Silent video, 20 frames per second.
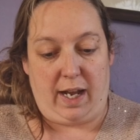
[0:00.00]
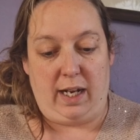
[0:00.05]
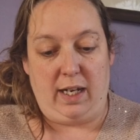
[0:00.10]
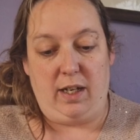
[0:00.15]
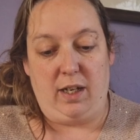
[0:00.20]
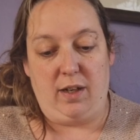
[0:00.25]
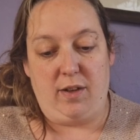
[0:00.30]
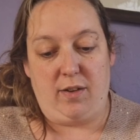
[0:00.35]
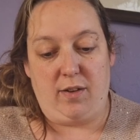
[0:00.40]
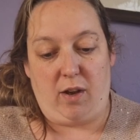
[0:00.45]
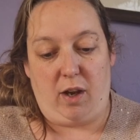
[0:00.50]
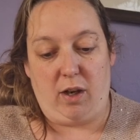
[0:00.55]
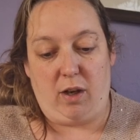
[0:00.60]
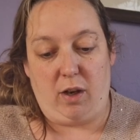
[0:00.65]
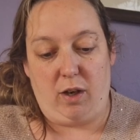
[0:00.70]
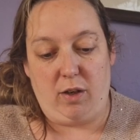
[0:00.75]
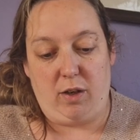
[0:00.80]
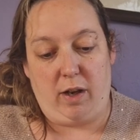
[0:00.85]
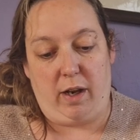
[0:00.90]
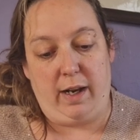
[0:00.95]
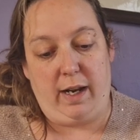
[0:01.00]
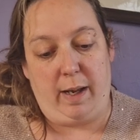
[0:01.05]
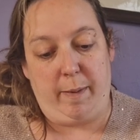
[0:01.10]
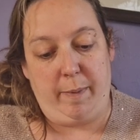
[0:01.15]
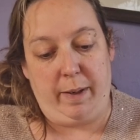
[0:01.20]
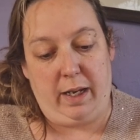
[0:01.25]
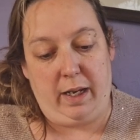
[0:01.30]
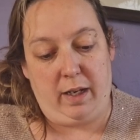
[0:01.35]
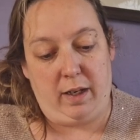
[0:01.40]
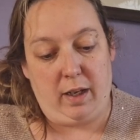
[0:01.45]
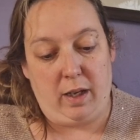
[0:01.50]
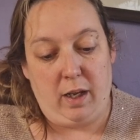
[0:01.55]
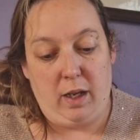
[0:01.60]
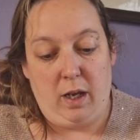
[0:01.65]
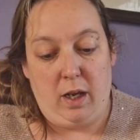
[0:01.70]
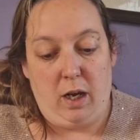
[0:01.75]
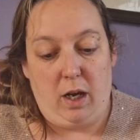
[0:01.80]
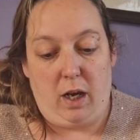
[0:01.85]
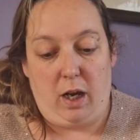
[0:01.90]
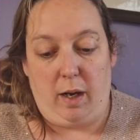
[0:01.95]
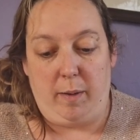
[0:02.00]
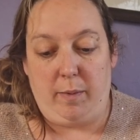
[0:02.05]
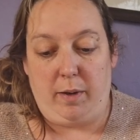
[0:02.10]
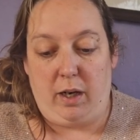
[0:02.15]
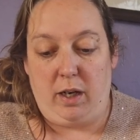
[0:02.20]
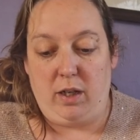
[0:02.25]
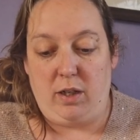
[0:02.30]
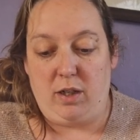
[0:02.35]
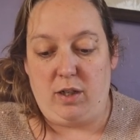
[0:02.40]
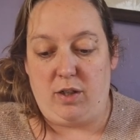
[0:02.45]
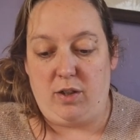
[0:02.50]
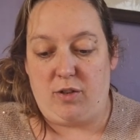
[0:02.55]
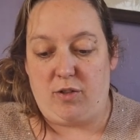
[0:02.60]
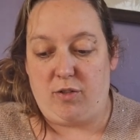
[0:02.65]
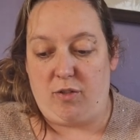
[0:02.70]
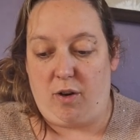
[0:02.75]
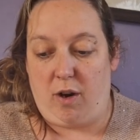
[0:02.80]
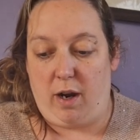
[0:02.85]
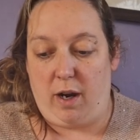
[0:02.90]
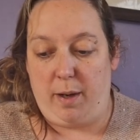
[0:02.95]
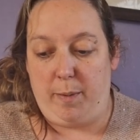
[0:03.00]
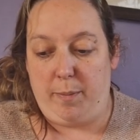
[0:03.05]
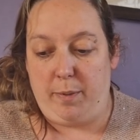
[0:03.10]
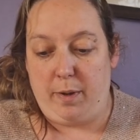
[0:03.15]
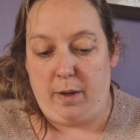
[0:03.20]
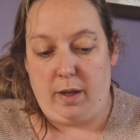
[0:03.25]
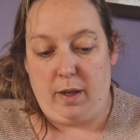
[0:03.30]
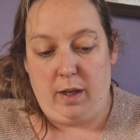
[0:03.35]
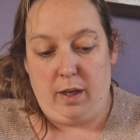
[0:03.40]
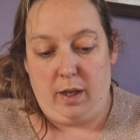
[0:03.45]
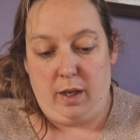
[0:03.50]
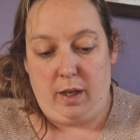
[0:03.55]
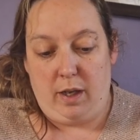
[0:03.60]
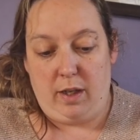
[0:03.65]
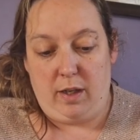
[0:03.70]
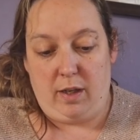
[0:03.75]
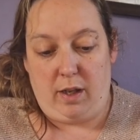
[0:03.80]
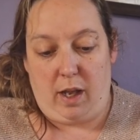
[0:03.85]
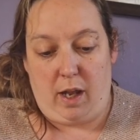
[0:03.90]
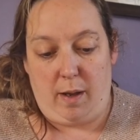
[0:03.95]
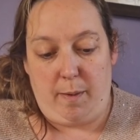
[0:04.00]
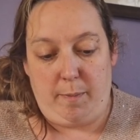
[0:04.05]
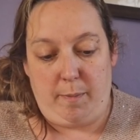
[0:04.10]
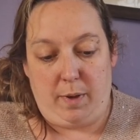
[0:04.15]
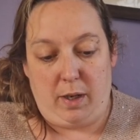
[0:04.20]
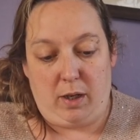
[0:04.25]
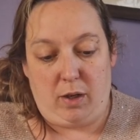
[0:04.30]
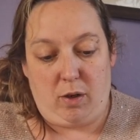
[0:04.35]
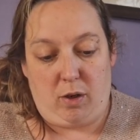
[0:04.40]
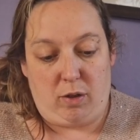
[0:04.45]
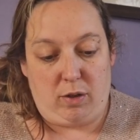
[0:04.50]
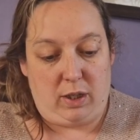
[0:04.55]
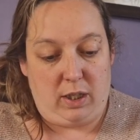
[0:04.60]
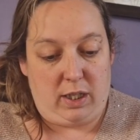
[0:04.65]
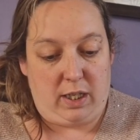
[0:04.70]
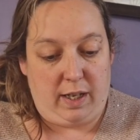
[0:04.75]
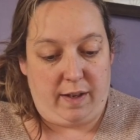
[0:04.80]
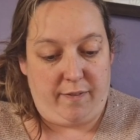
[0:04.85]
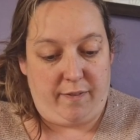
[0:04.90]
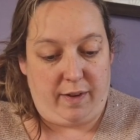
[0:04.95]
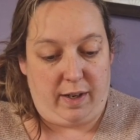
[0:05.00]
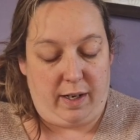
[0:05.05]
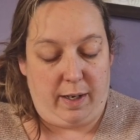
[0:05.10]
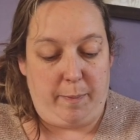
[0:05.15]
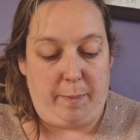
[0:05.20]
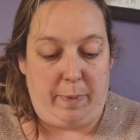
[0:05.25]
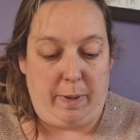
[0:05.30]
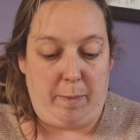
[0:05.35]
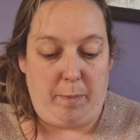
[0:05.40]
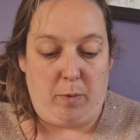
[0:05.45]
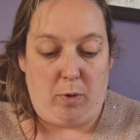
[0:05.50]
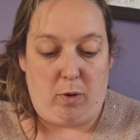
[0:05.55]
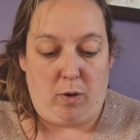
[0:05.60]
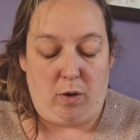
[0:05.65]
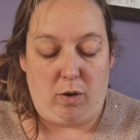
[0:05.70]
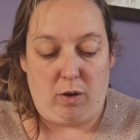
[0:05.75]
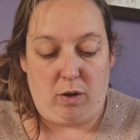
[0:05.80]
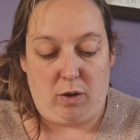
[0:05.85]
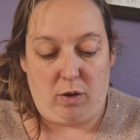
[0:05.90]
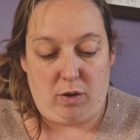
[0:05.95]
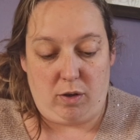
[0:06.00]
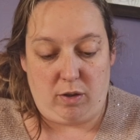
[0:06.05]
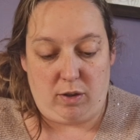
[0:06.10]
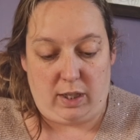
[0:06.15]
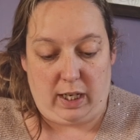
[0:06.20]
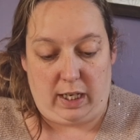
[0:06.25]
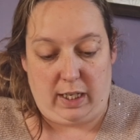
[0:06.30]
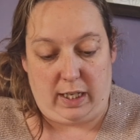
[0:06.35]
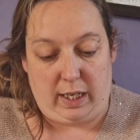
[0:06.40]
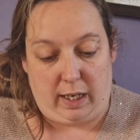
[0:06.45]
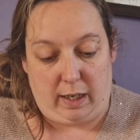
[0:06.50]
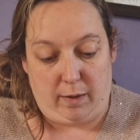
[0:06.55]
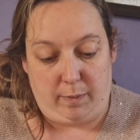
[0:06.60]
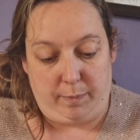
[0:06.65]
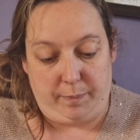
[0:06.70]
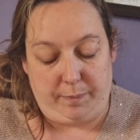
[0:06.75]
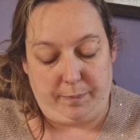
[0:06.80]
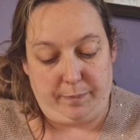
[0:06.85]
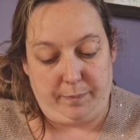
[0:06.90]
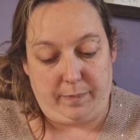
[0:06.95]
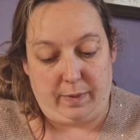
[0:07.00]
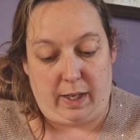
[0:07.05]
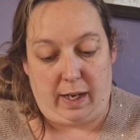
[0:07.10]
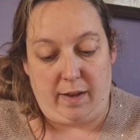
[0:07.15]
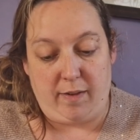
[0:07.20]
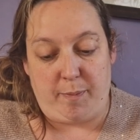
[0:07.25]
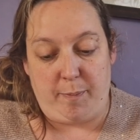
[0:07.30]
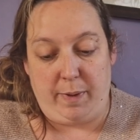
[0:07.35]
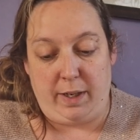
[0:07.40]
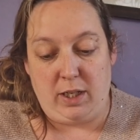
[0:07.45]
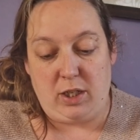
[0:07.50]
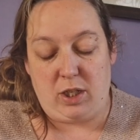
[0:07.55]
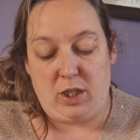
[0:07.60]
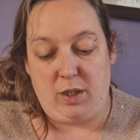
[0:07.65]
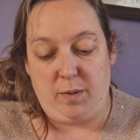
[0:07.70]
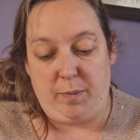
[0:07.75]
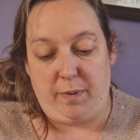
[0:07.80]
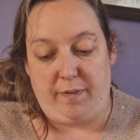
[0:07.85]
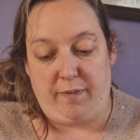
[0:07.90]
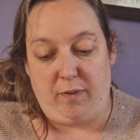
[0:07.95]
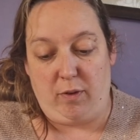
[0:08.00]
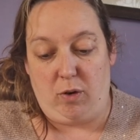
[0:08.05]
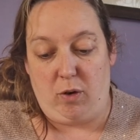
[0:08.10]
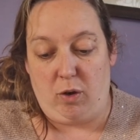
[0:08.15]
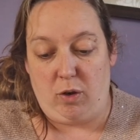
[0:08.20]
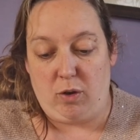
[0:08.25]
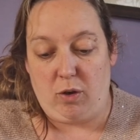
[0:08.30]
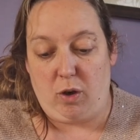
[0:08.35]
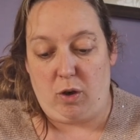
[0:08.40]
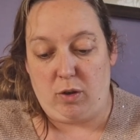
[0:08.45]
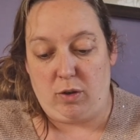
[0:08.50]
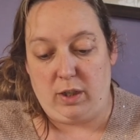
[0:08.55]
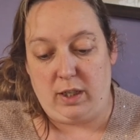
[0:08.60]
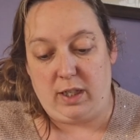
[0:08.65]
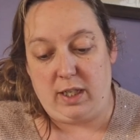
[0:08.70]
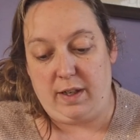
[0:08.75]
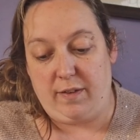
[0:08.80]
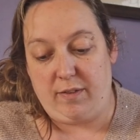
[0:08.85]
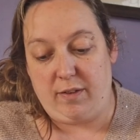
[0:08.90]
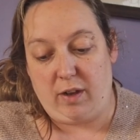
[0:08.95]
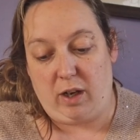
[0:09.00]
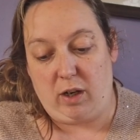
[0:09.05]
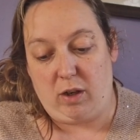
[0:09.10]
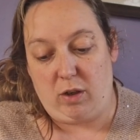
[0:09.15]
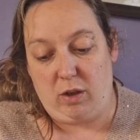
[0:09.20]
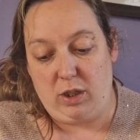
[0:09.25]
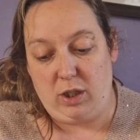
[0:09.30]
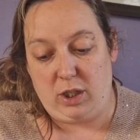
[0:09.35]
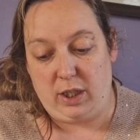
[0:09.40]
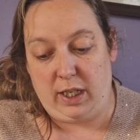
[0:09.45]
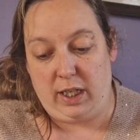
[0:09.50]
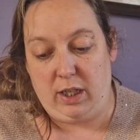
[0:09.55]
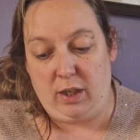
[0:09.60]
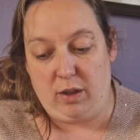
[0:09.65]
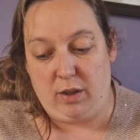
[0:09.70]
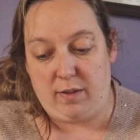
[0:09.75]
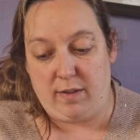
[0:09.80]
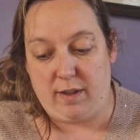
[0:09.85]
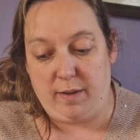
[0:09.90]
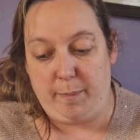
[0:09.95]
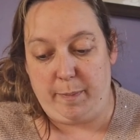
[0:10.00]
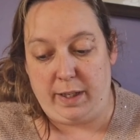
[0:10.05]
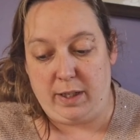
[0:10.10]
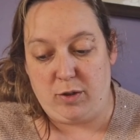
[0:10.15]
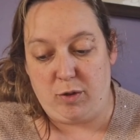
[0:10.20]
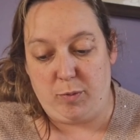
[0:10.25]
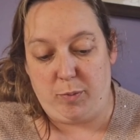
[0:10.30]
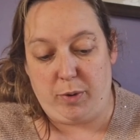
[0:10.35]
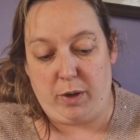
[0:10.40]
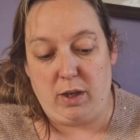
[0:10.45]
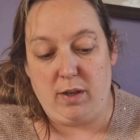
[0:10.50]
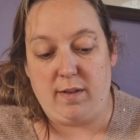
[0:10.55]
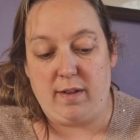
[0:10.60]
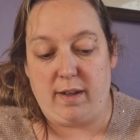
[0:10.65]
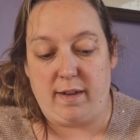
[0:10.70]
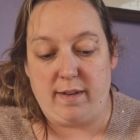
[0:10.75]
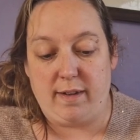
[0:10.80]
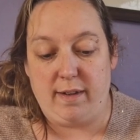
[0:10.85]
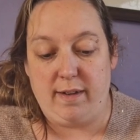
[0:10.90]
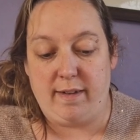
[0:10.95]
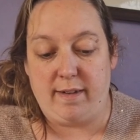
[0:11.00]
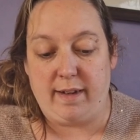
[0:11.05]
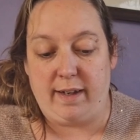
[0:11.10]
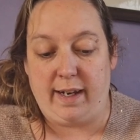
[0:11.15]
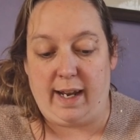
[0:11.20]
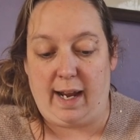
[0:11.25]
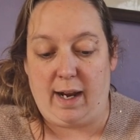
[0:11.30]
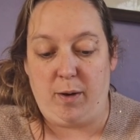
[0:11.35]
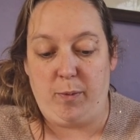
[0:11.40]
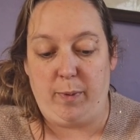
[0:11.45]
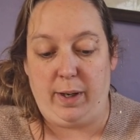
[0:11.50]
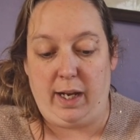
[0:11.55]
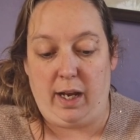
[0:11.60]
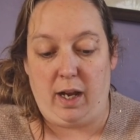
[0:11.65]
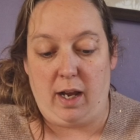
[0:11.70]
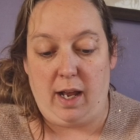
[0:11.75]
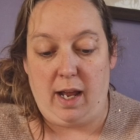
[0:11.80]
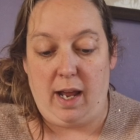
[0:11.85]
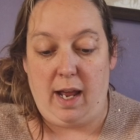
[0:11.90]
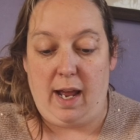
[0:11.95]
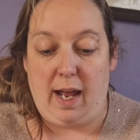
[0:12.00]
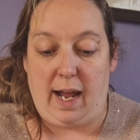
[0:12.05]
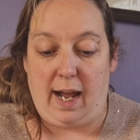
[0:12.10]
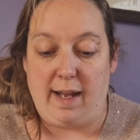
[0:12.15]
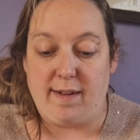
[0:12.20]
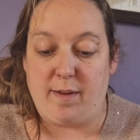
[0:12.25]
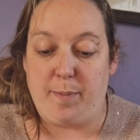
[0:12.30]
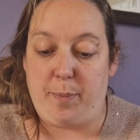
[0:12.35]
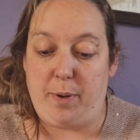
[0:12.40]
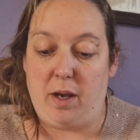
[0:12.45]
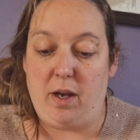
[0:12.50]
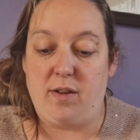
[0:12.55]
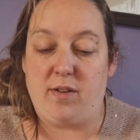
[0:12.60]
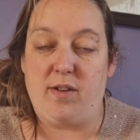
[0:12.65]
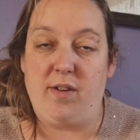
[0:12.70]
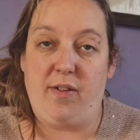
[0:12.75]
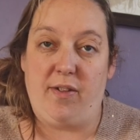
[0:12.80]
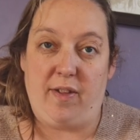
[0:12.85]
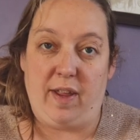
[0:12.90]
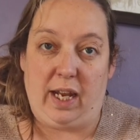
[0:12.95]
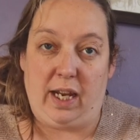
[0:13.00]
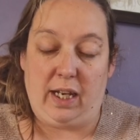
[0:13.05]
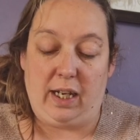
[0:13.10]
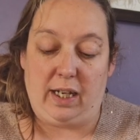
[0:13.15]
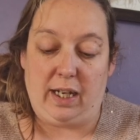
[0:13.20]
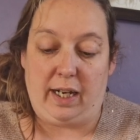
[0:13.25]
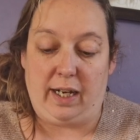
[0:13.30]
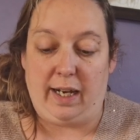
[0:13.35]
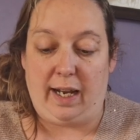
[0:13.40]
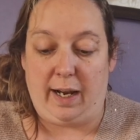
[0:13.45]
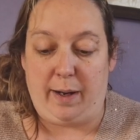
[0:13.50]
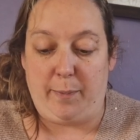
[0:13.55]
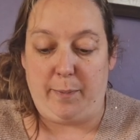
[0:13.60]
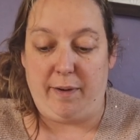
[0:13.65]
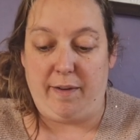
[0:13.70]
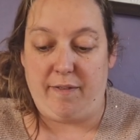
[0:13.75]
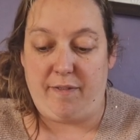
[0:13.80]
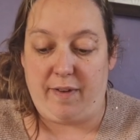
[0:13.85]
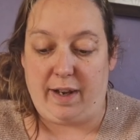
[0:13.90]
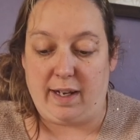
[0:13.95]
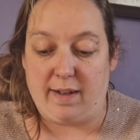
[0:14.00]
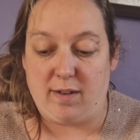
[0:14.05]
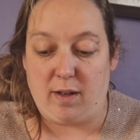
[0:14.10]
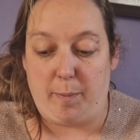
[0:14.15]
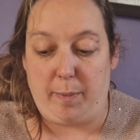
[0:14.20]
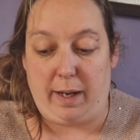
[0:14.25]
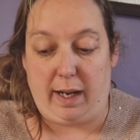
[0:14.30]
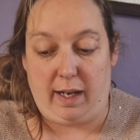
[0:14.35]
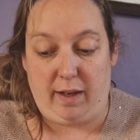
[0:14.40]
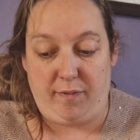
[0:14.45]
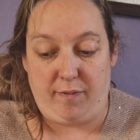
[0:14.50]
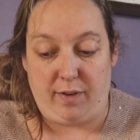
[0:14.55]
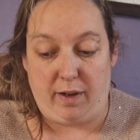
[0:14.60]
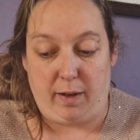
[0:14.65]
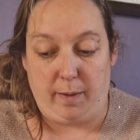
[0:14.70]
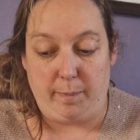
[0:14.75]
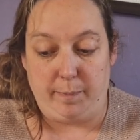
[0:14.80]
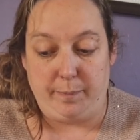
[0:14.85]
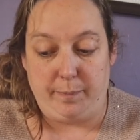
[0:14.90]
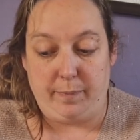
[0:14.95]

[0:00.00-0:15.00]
and psychodynamic. I'm going to describe cognitive in a bit more detail. As mentioned before, cognitive psychology looks at mental processes and how we as a person think and how it affects our behaviour.